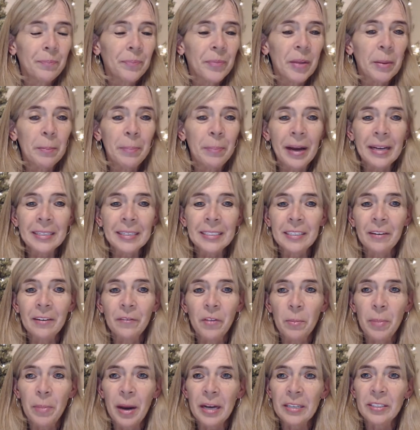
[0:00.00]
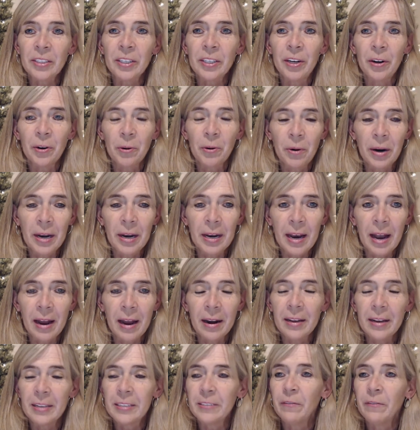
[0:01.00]
the best of the best that you're going to get.
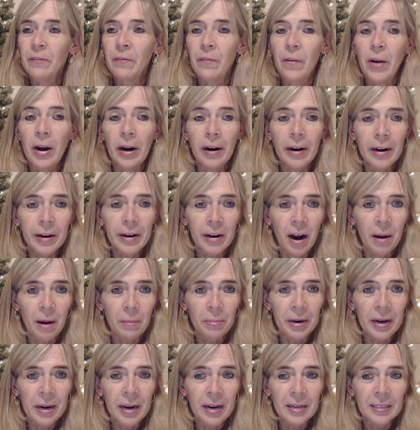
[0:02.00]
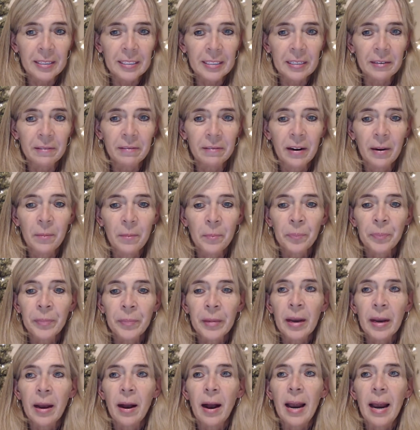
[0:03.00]
It's very comprehensive,
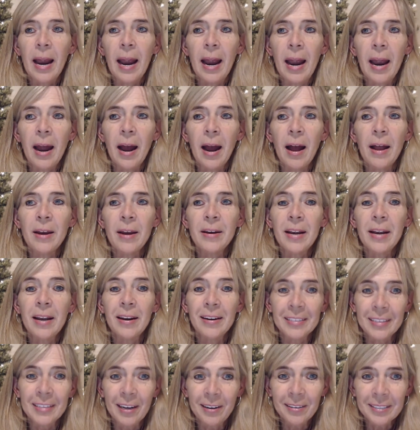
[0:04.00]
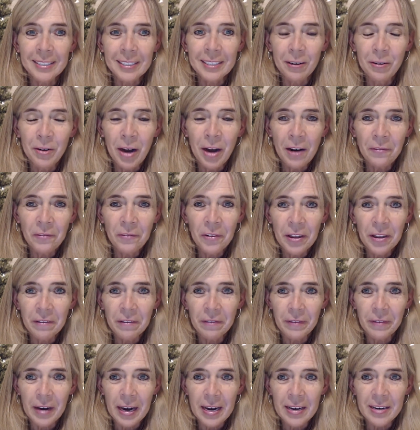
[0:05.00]
and it is also not for the
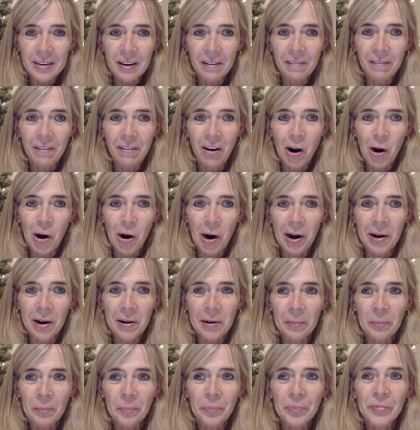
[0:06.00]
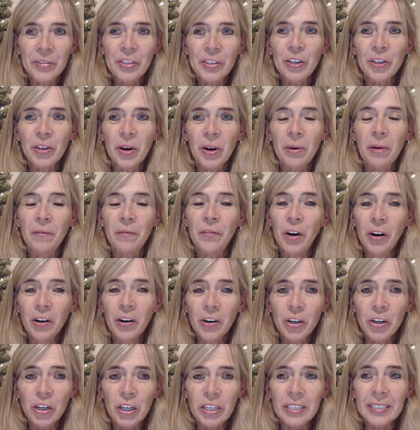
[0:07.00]
faint of heart. So if you're
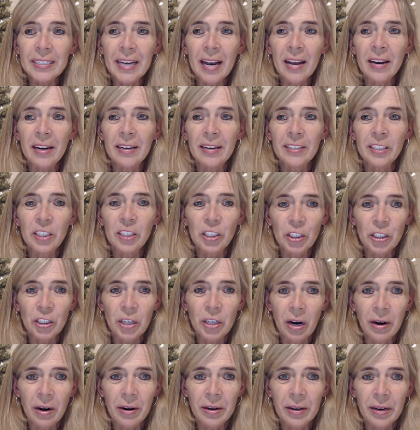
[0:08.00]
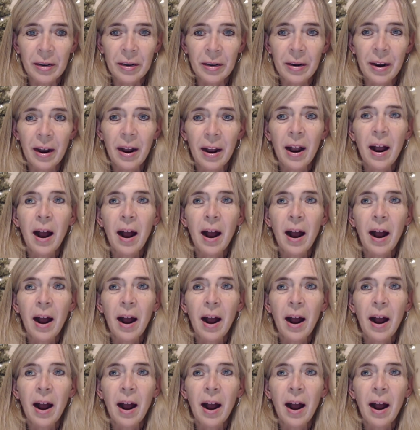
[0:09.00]
just getting started,